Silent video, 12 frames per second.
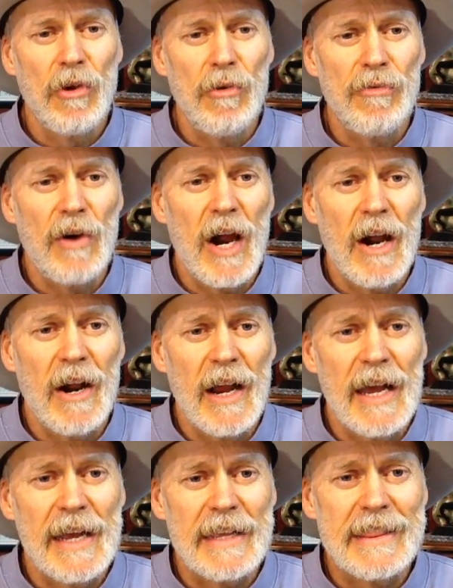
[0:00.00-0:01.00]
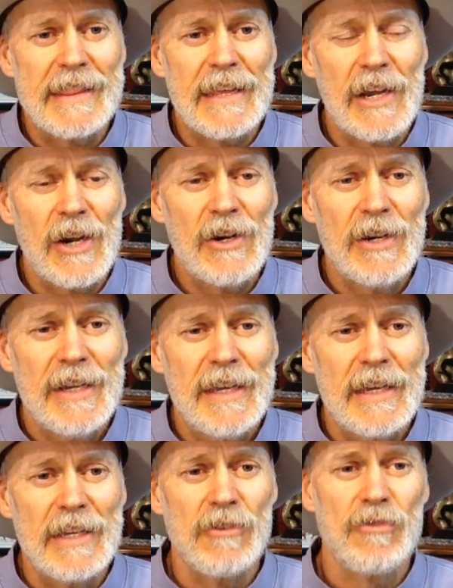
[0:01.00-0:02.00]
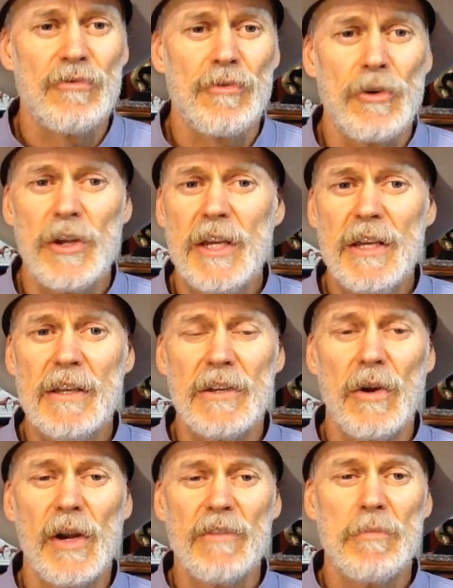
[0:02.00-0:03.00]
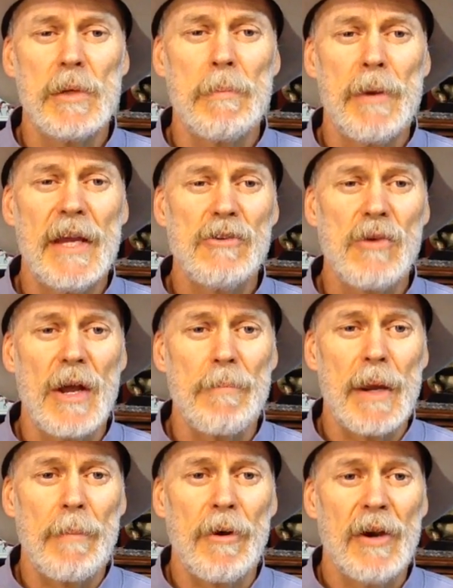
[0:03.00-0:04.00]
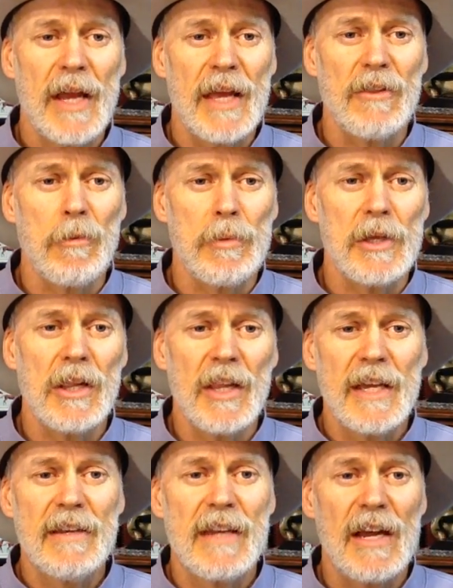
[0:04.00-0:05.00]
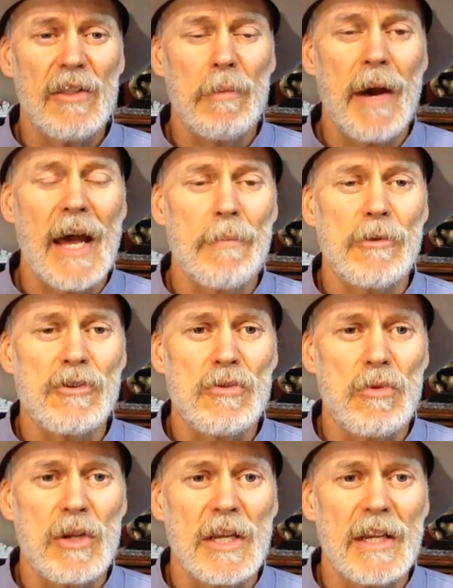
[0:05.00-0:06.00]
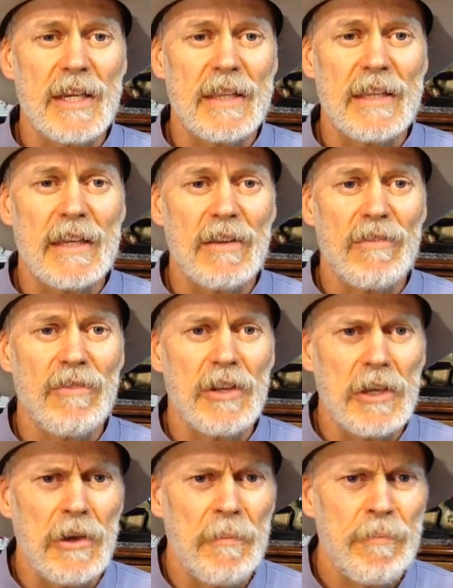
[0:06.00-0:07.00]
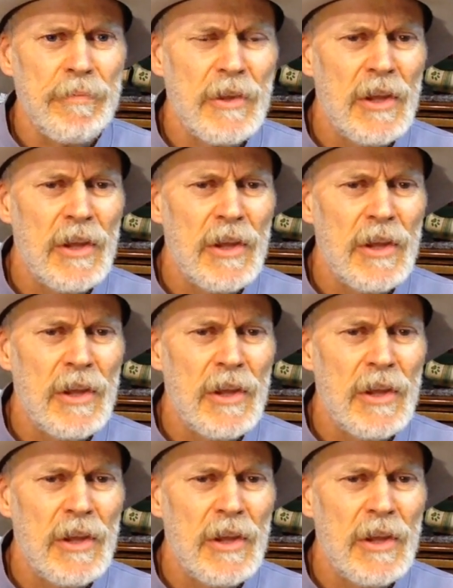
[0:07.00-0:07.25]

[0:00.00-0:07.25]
so far on it there, it's free. You don't have to be a Patreon member. And there'll be a link down the bottom of the screen at the end of the video.